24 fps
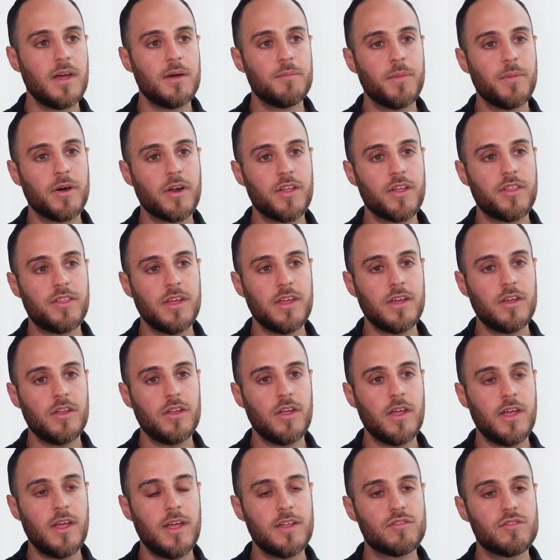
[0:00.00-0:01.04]
but I think
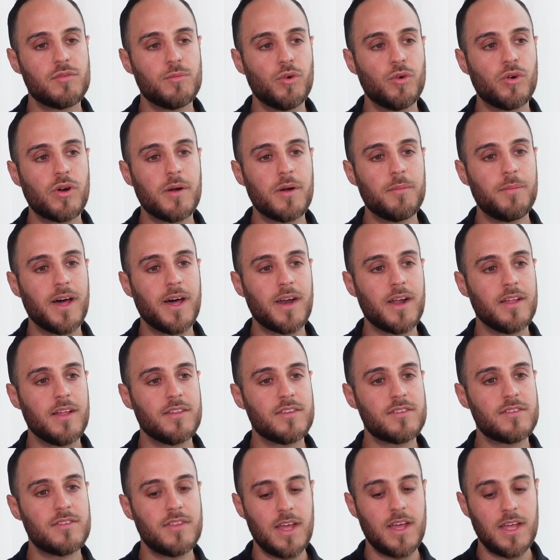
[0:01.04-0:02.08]
it's more about
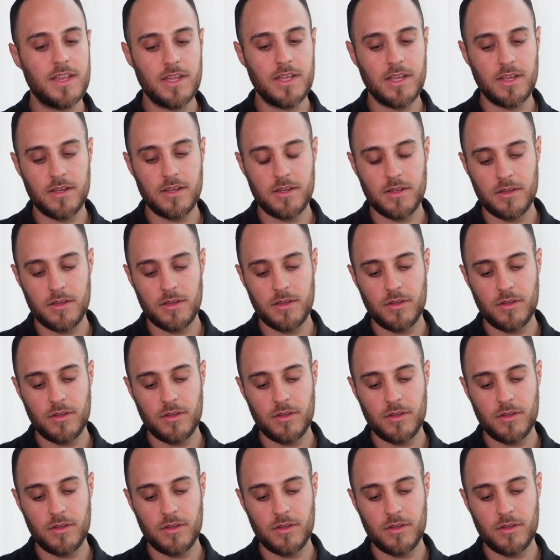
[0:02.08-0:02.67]
understanding